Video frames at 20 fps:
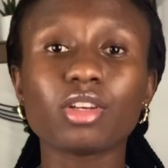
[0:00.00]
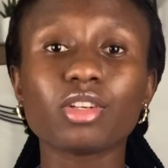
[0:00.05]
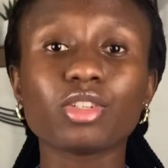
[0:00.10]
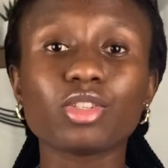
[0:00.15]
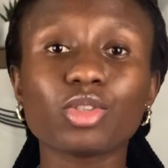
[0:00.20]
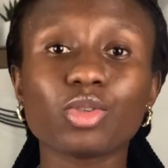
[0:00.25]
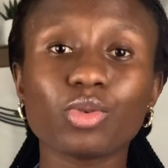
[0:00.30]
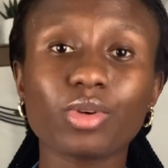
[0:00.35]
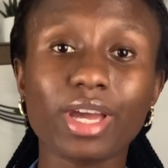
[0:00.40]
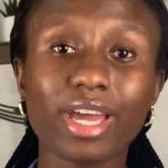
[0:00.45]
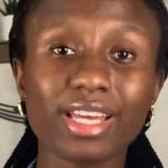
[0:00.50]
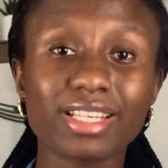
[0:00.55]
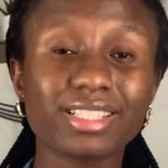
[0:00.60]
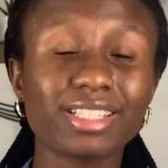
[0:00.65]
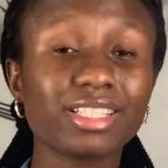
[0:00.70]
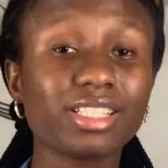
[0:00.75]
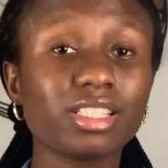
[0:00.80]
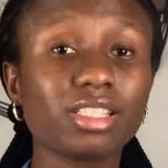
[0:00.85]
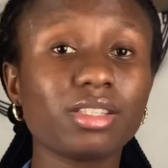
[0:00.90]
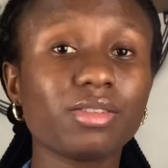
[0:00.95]
So, guys,
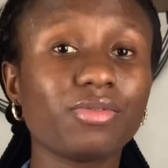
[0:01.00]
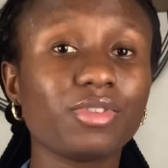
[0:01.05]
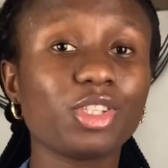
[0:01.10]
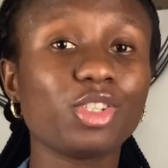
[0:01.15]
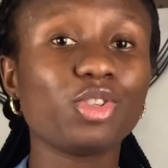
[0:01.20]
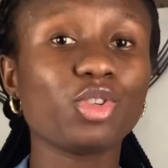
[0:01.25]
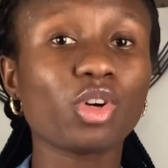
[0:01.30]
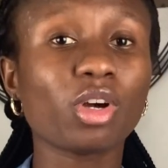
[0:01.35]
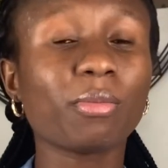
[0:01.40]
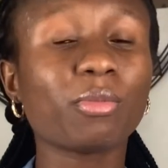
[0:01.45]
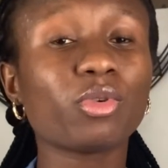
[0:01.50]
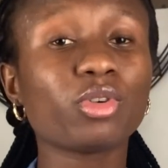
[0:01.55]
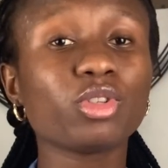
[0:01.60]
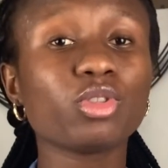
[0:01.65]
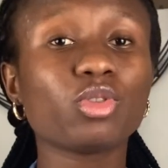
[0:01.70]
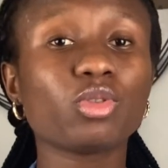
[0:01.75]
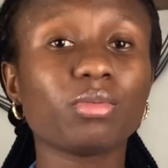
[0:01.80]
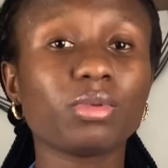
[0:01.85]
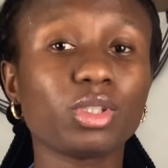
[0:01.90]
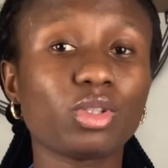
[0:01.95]
in this video, I'm
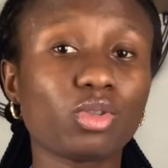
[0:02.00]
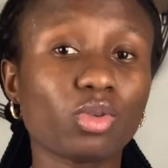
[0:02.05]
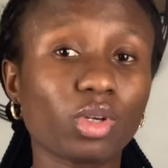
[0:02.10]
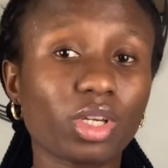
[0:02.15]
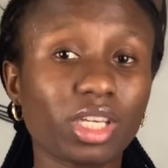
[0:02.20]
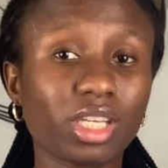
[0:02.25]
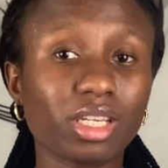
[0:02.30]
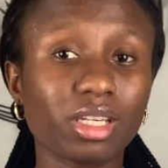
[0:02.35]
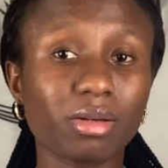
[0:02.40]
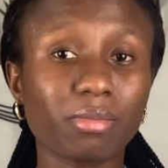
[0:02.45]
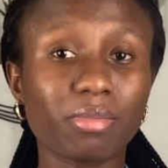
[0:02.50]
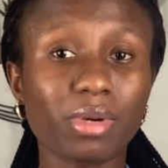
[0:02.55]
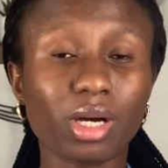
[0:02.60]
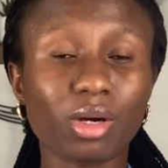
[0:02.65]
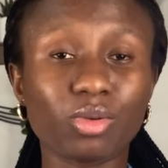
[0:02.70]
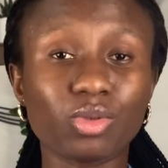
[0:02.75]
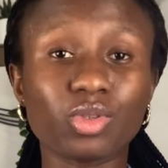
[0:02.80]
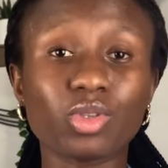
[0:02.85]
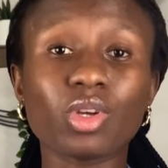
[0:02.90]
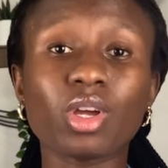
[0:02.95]
going to be talking
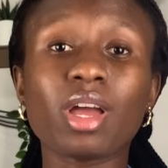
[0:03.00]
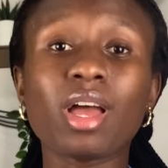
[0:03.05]
about